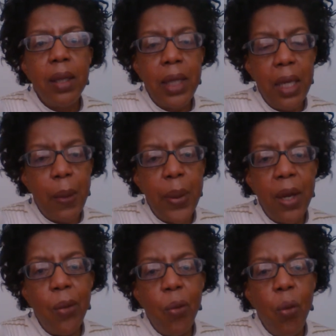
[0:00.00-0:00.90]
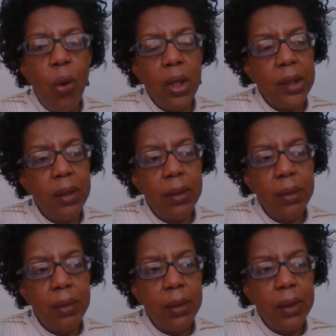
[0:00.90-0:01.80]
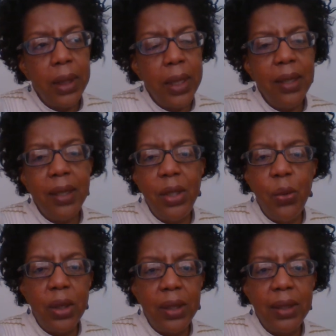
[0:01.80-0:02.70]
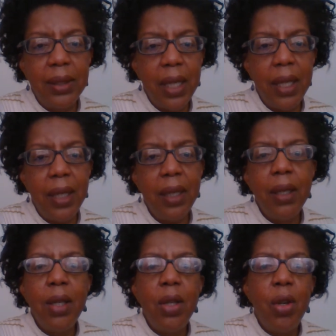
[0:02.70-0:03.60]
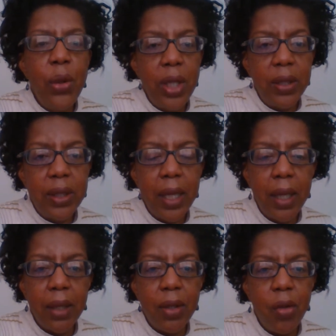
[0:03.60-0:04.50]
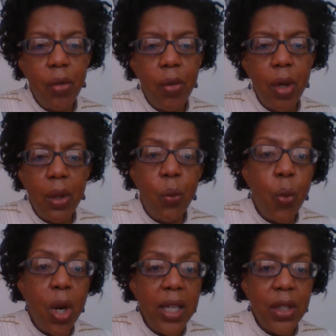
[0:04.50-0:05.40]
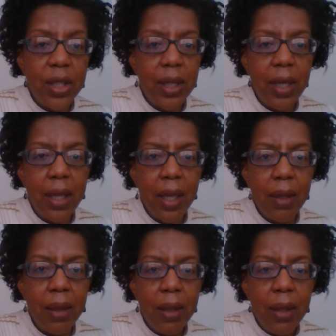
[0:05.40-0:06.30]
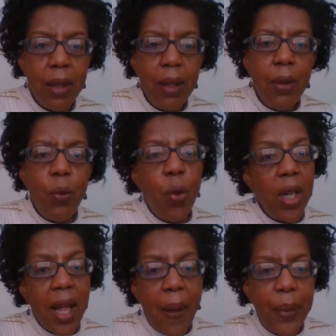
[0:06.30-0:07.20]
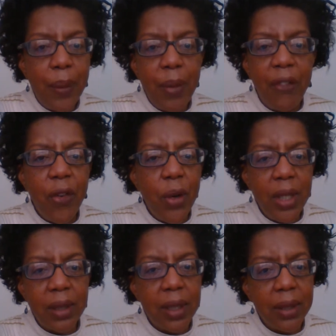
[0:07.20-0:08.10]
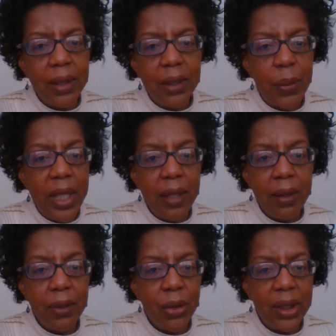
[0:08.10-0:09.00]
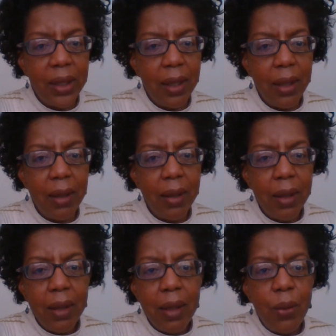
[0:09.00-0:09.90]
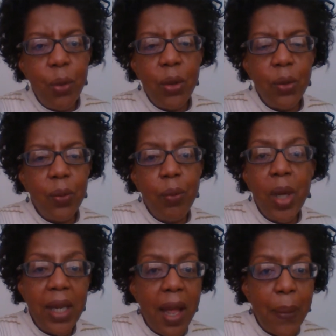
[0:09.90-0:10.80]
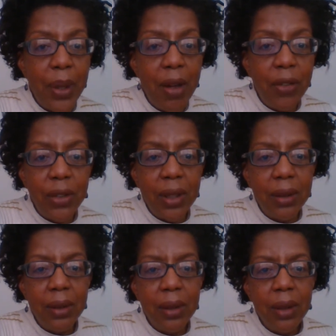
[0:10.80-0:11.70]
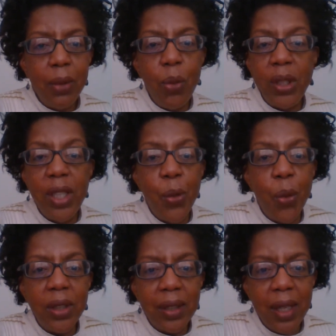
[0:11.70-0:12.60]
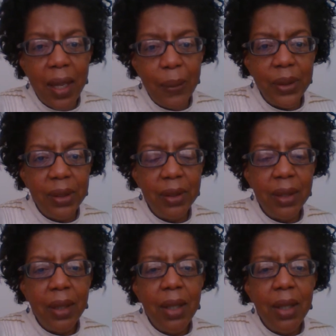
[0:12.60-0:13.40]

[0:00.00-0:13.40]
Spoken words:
Think about what it is you want to say, who you're saying it to, why you're saying it, what happened before you started speaking or singing, what might happen after, what do you want to happen.